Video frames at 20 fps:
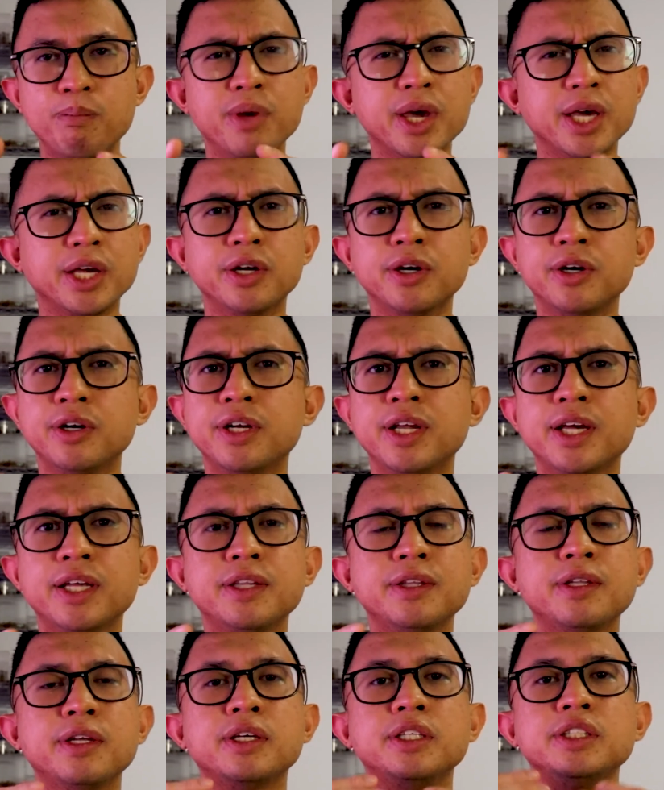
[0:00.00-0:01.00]
bigger
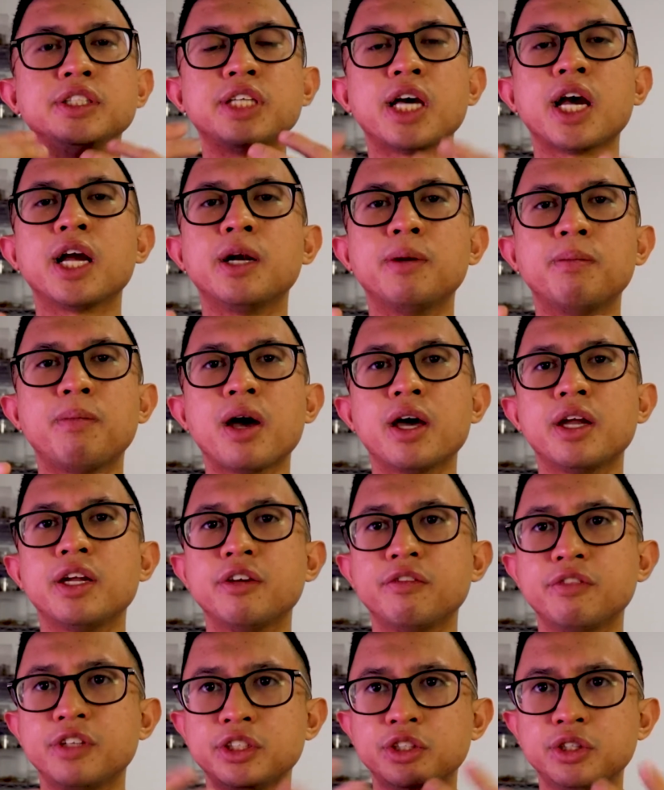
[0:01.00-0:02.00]
than the entire body
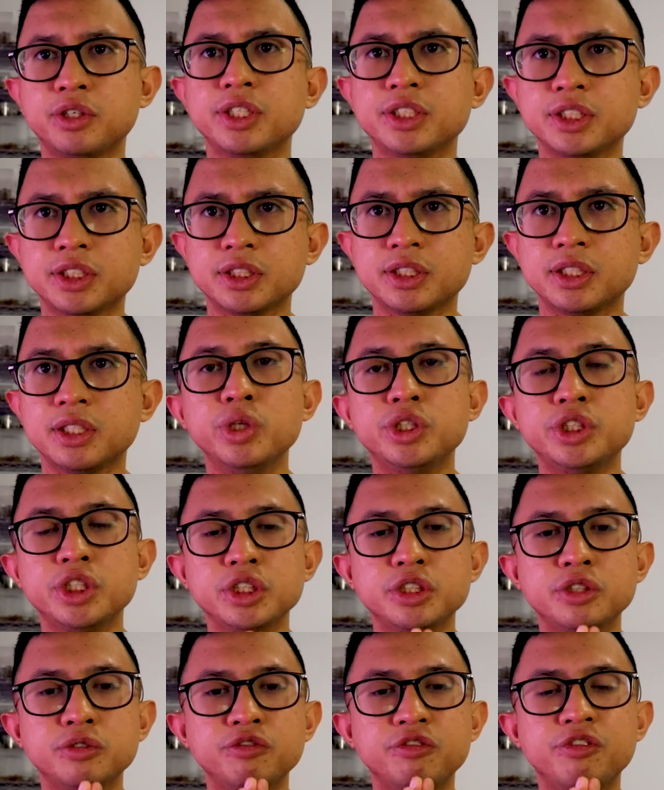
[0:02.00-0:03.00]
of the tarantula, which
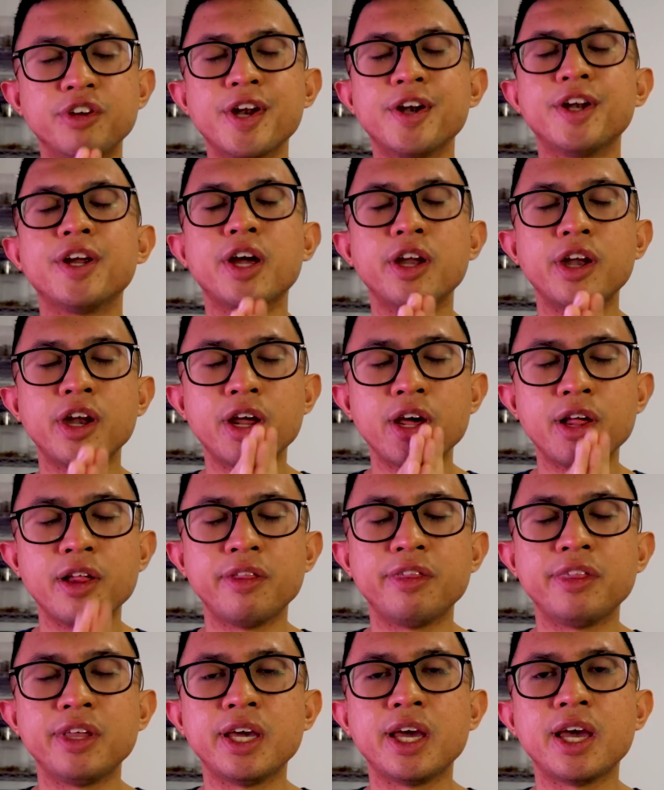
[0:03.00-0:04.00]
is very
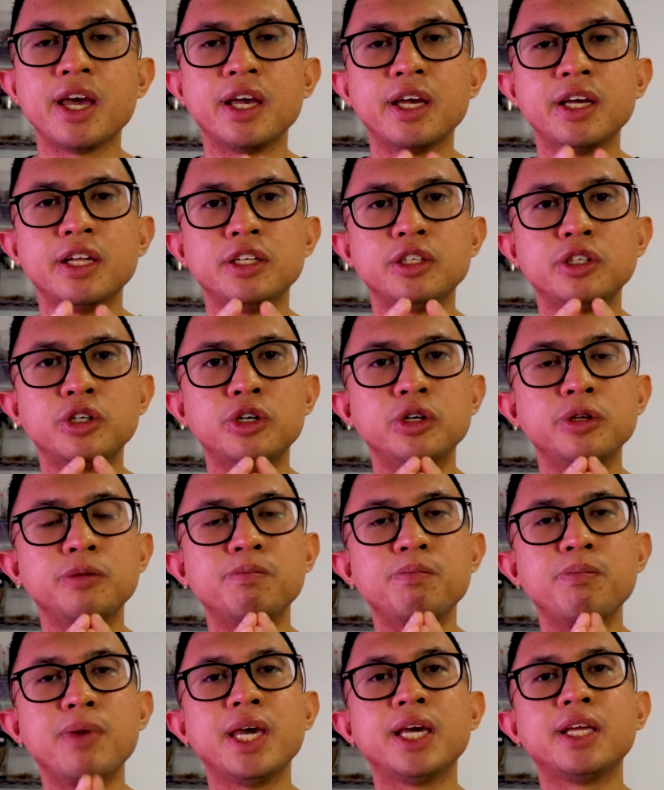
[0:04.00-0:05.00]
unhealthy and time
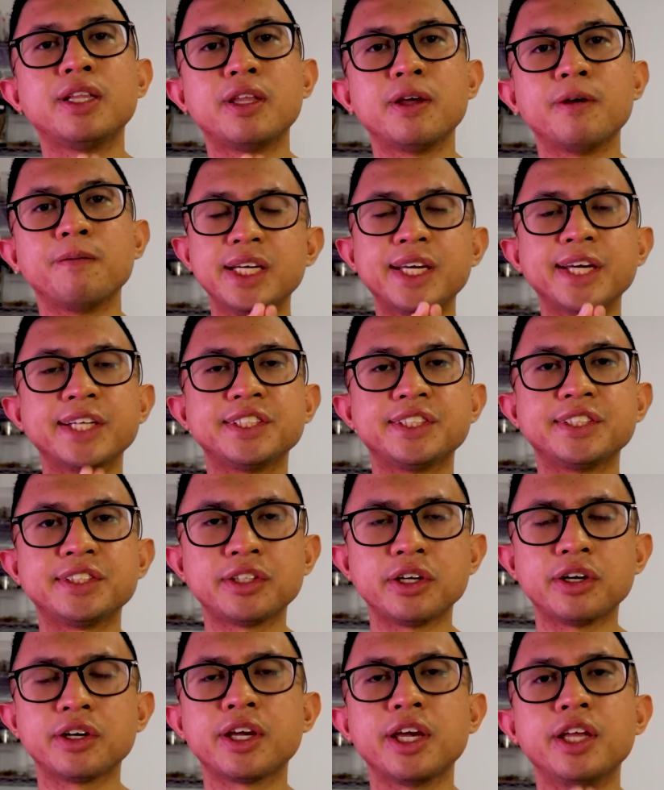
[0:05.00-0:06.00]
could make them get
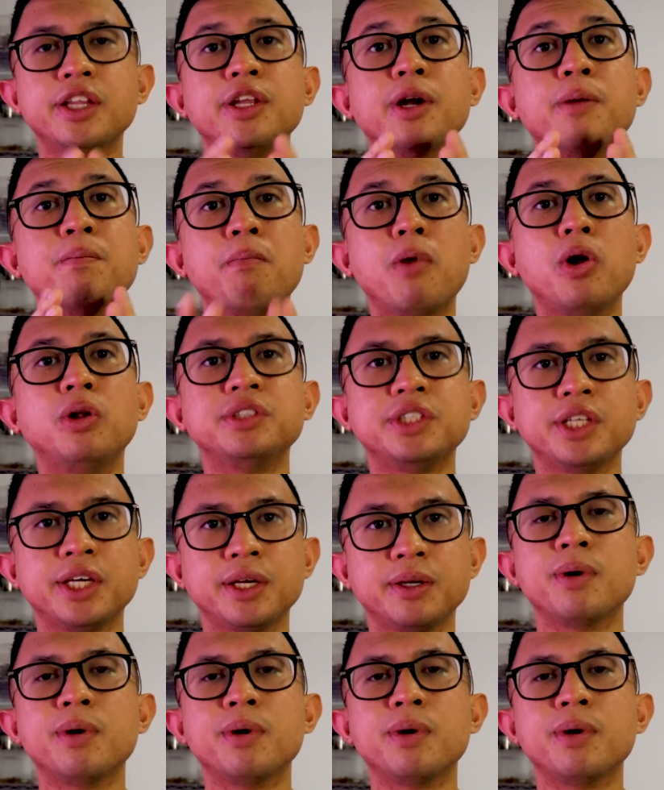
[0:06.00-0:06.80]
stuck in their molting.